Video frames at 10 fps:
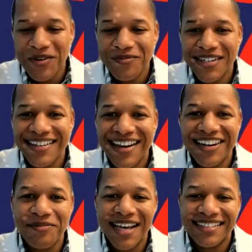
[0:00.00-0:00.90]
when we're
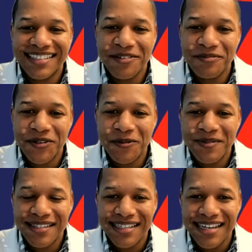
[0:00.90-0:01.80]
talking about the
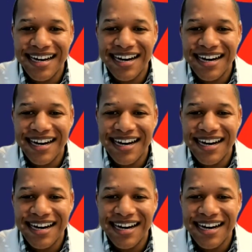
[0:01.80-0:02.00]
symptoms,